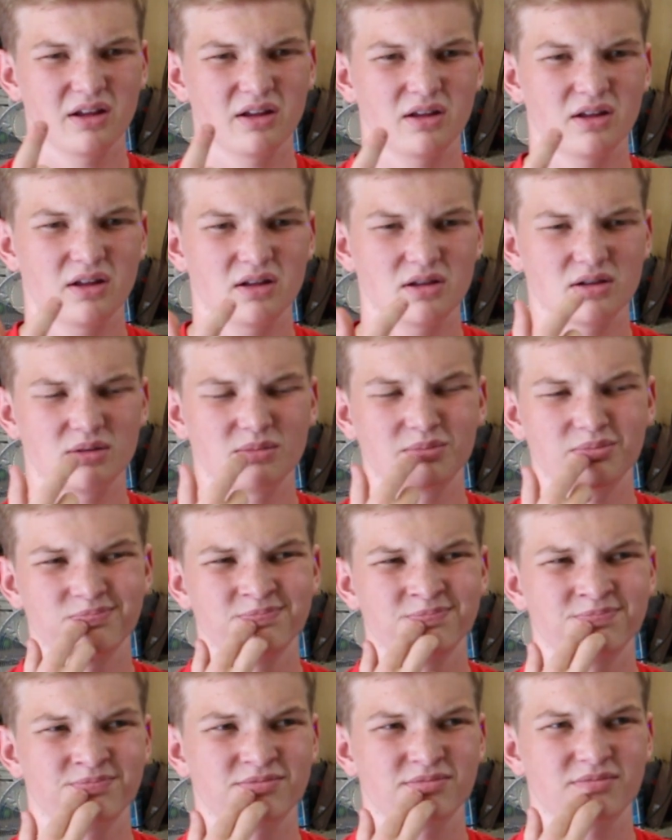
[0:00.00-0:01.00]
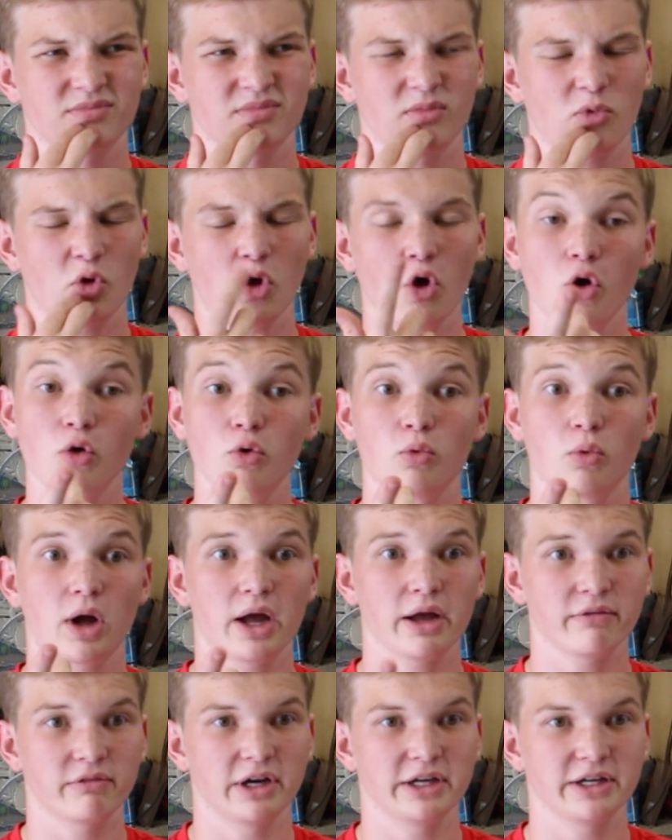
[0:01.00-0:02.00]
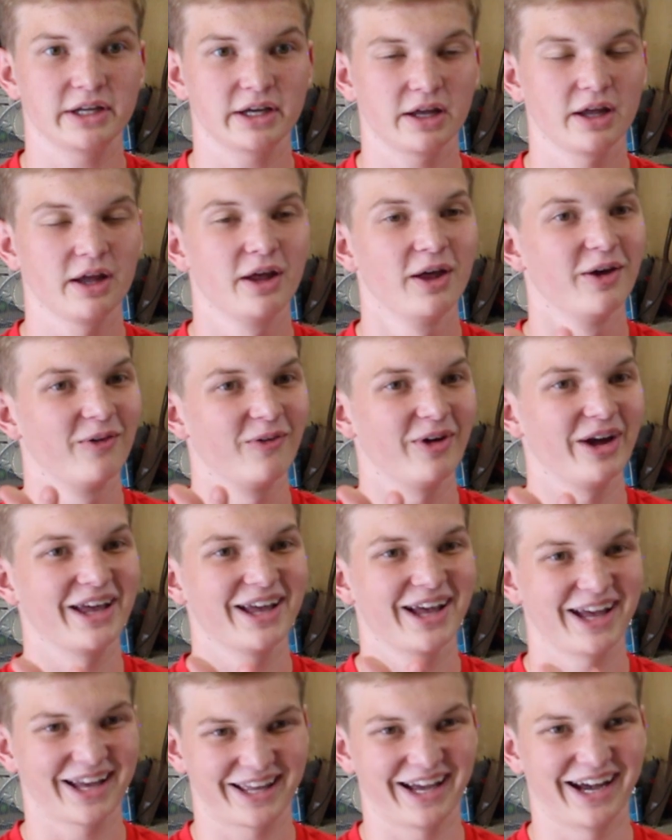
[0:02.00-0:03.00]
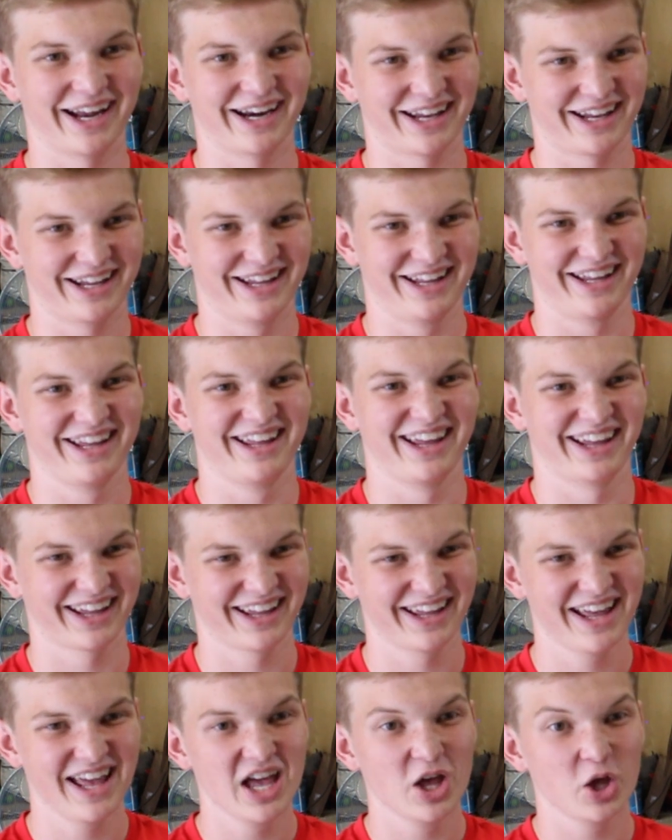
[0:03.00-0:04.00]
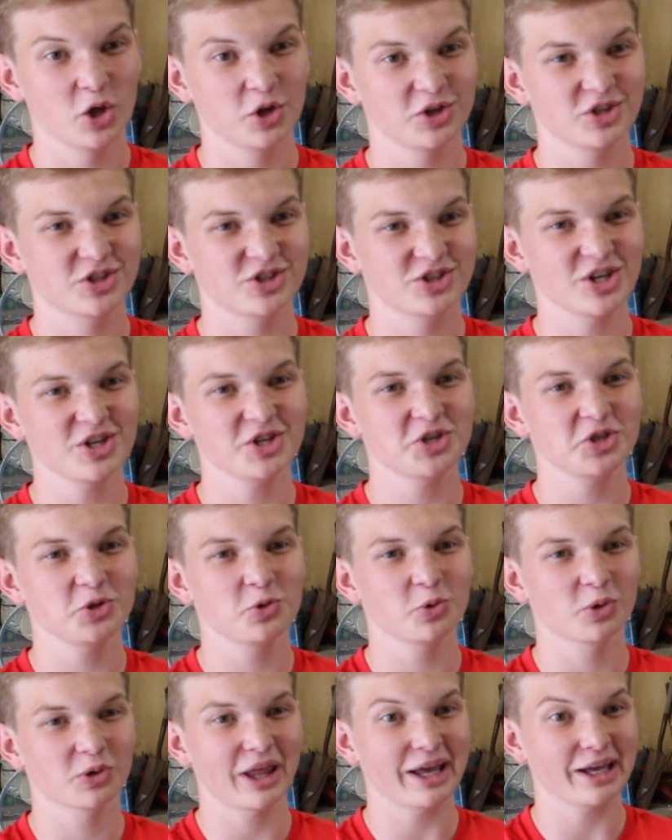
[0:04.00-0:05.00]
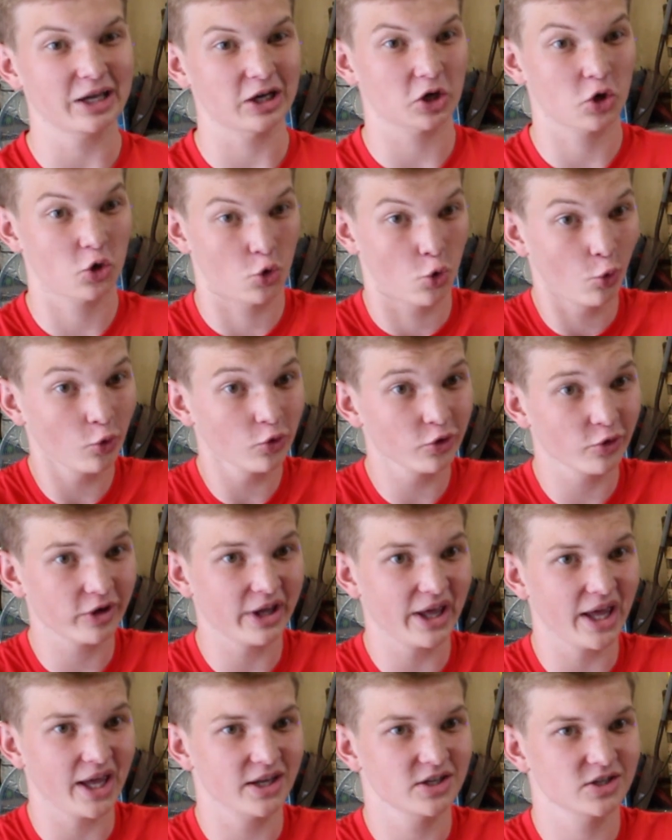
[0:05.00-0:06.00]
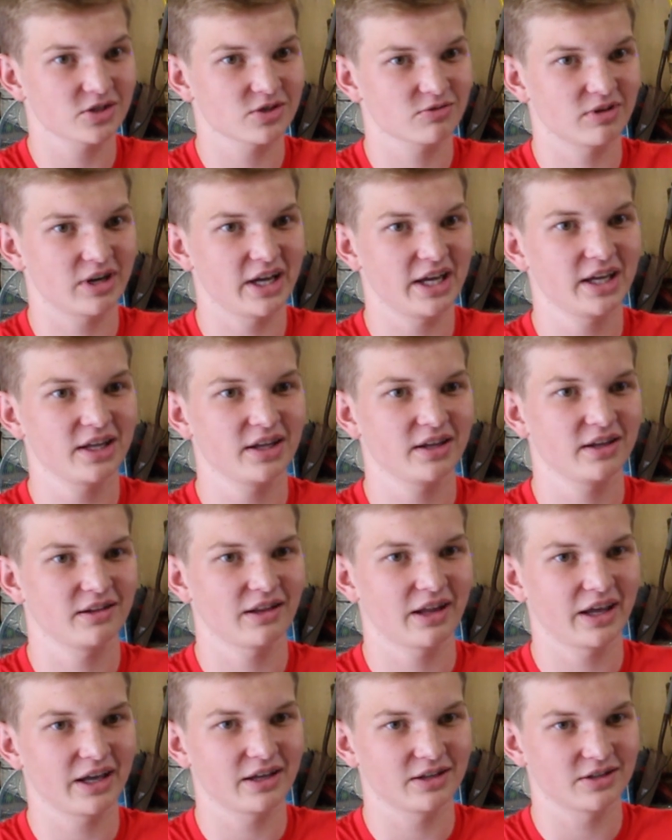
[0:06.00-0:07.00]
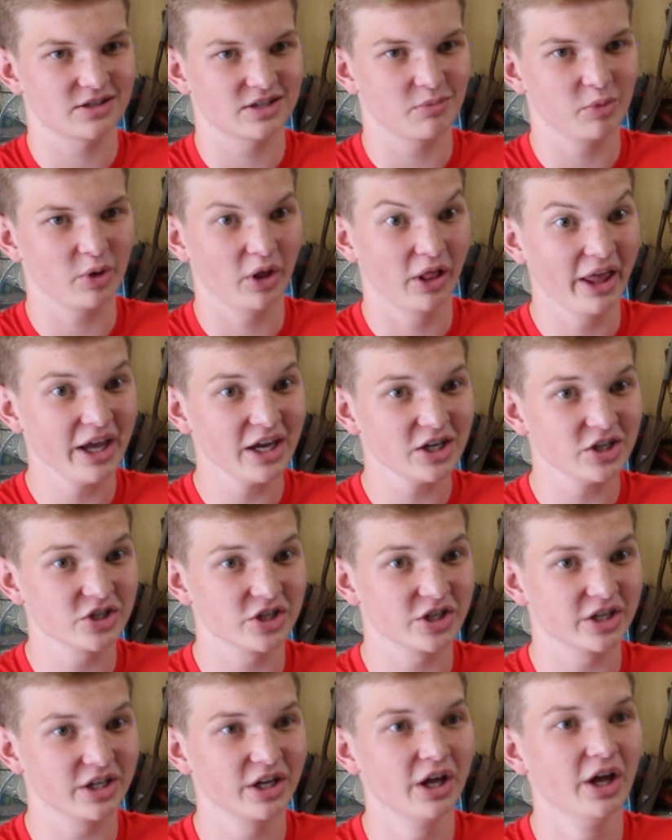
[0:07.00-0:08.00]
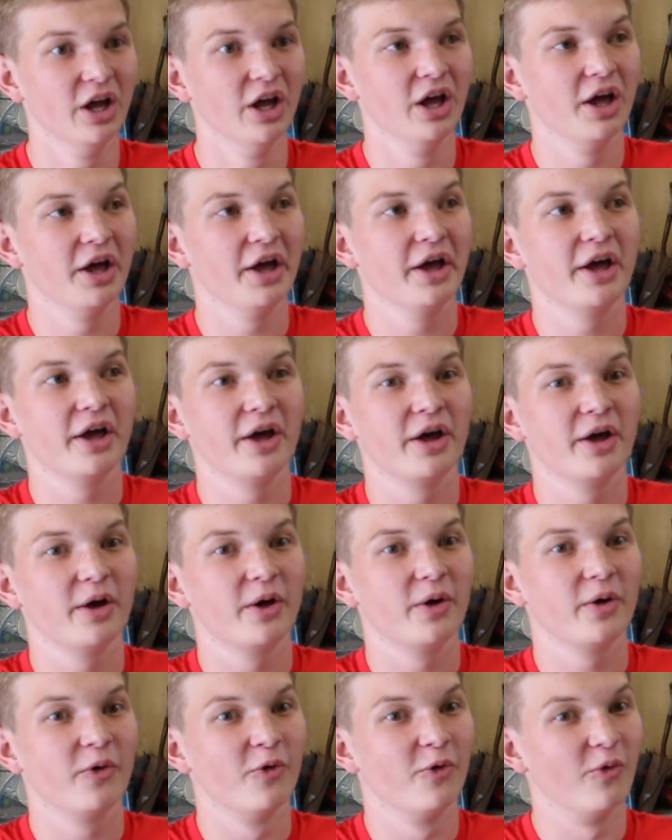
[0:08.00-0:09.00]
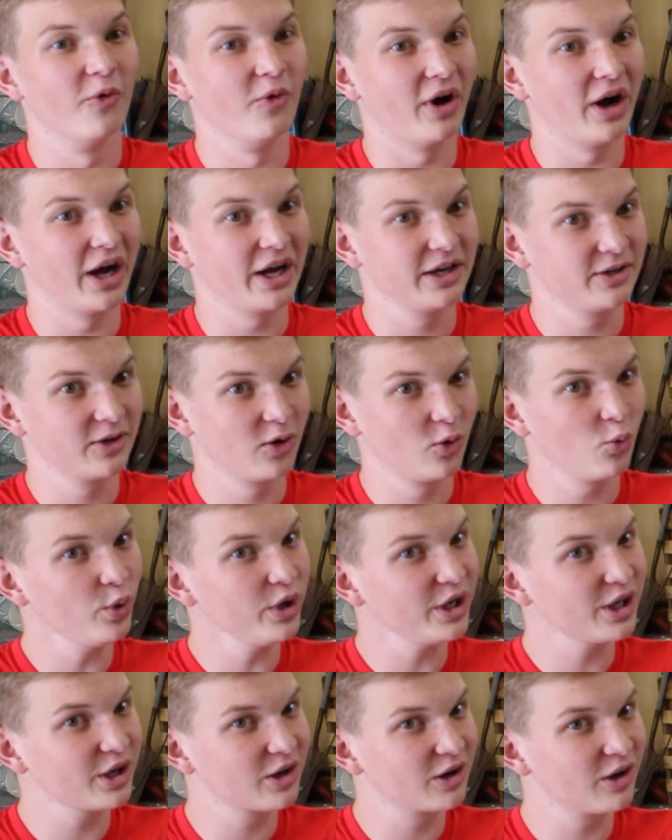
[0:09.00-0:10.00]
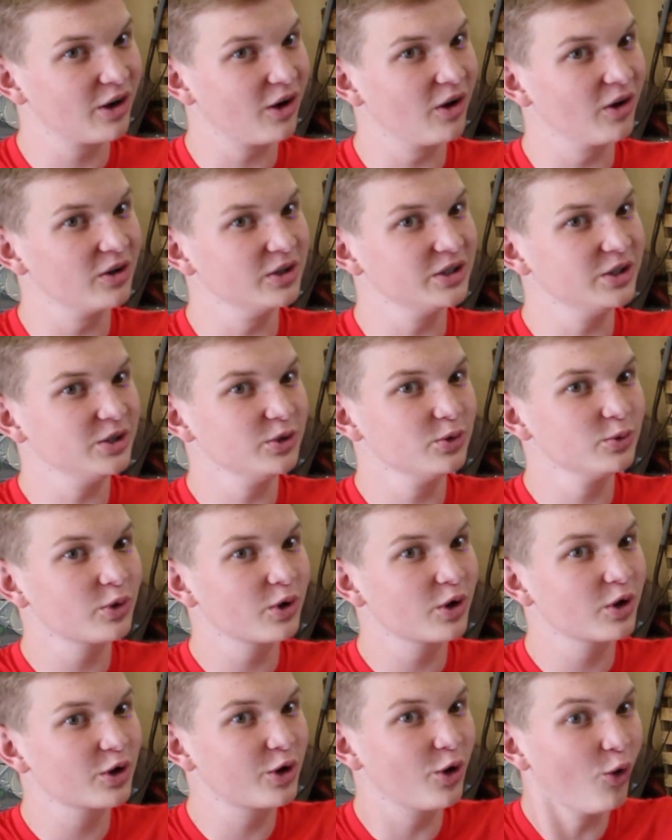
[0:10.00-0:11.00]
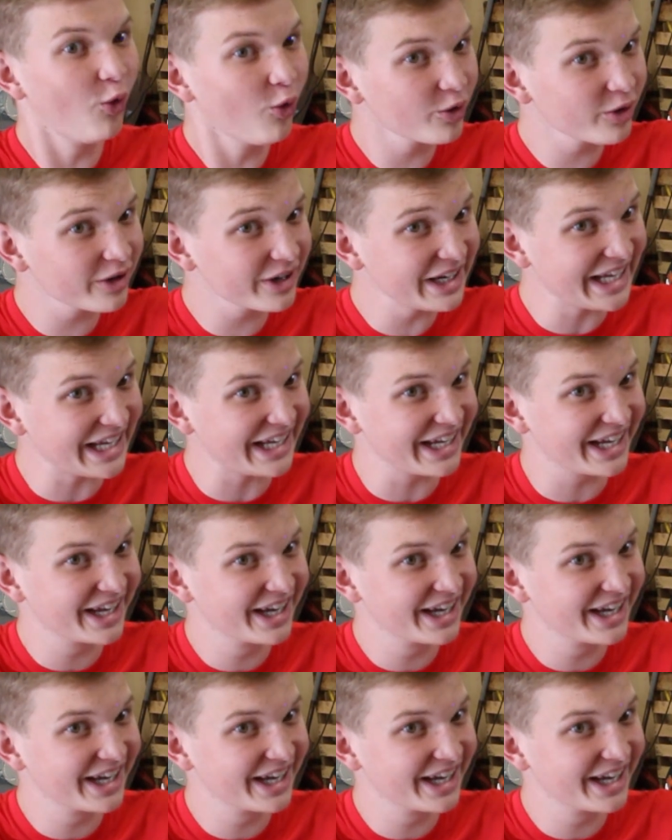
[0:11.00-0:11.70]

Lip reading: Oh, I have an idea. Wait, I got it. Since you were like a corner case, right, in like a simulation, why don't we call you Corny?